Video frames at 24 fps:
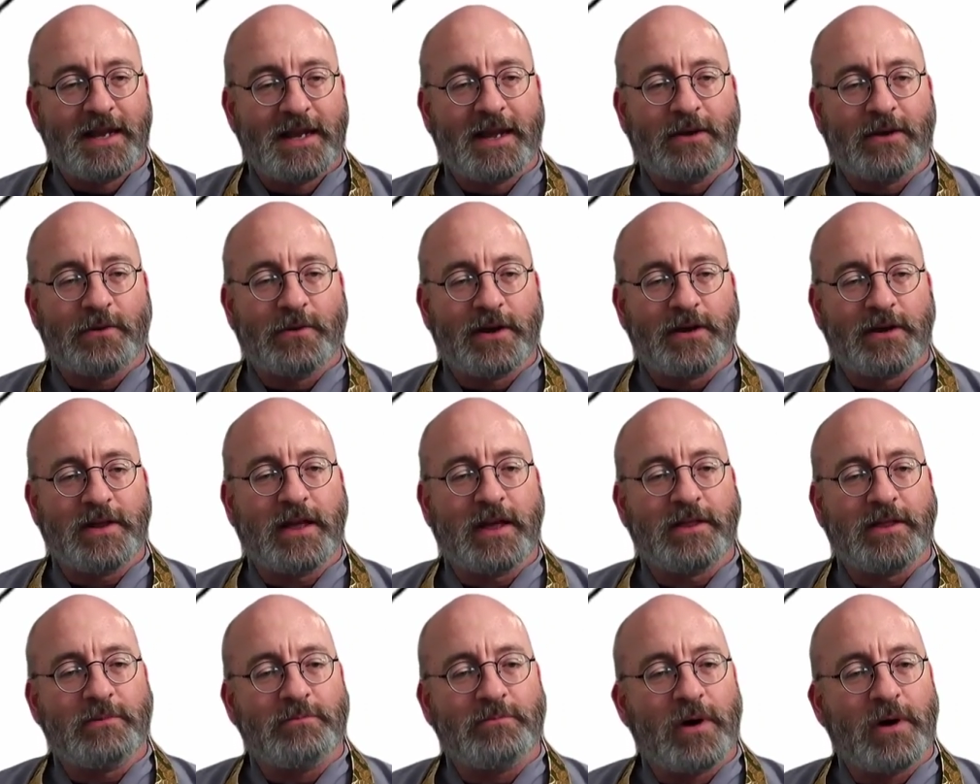And one of the
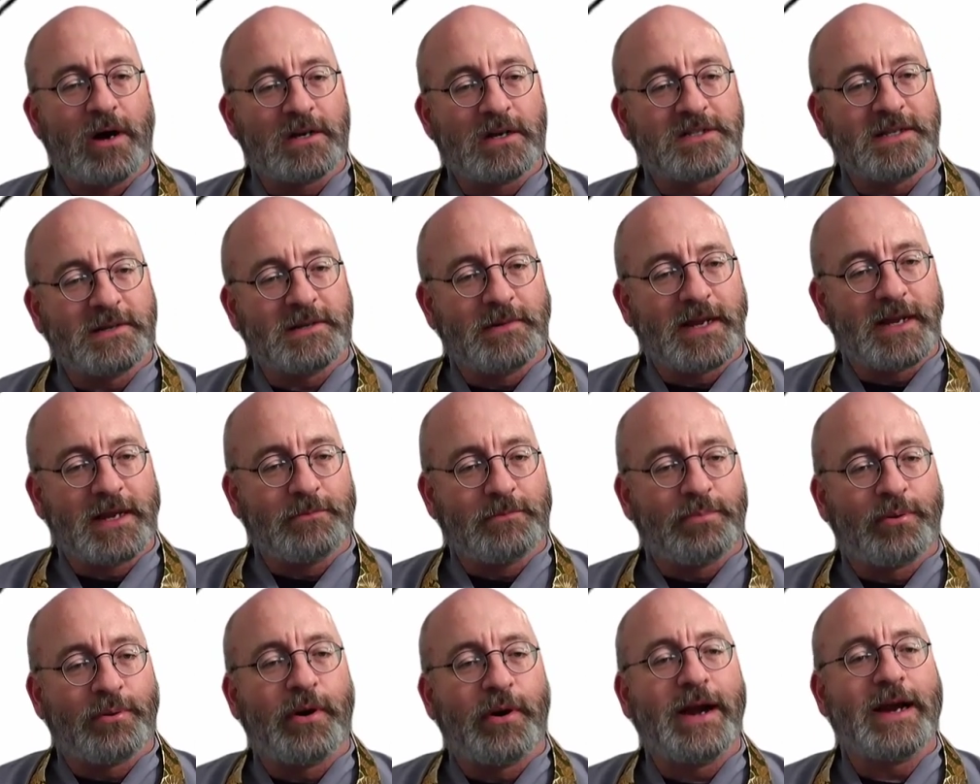other monks, in
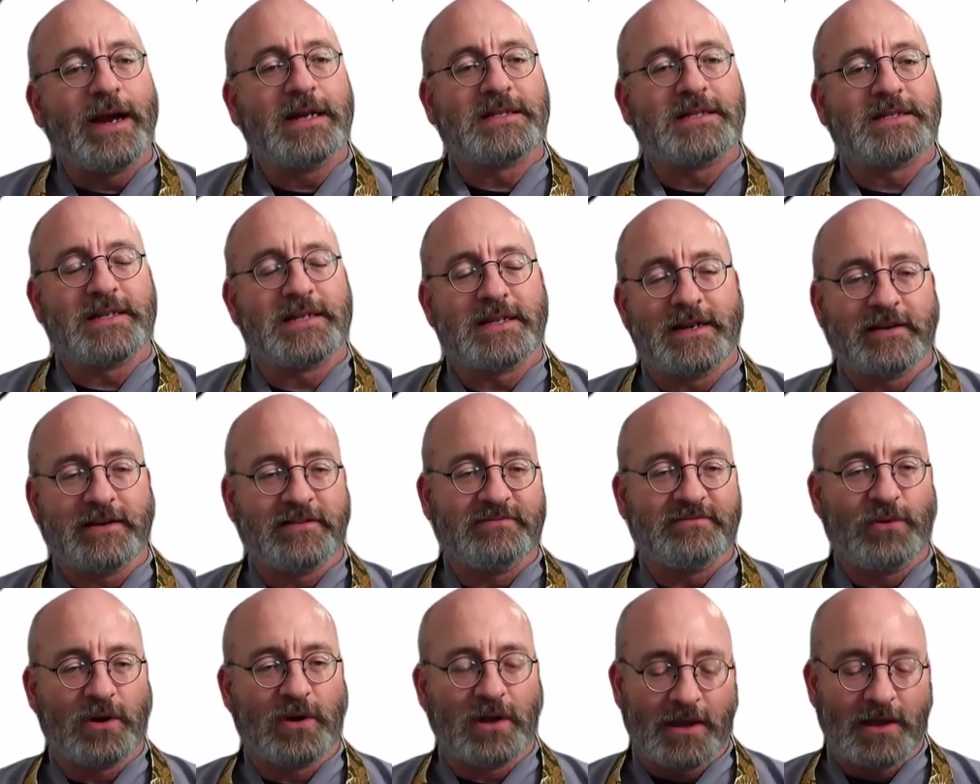praise of
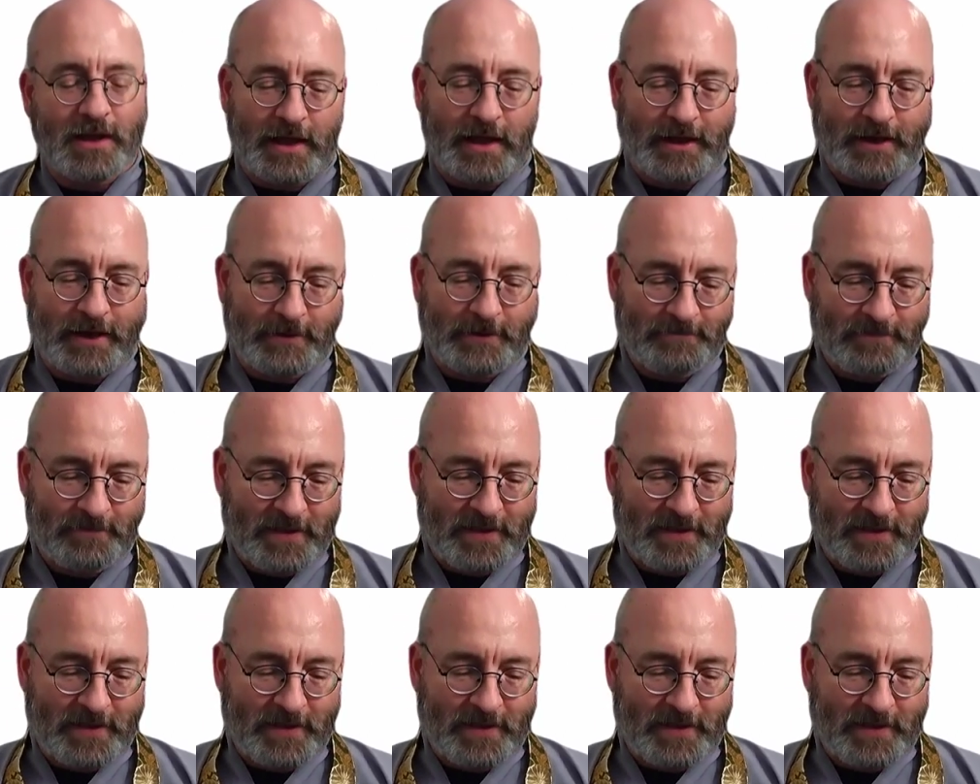Moggallana,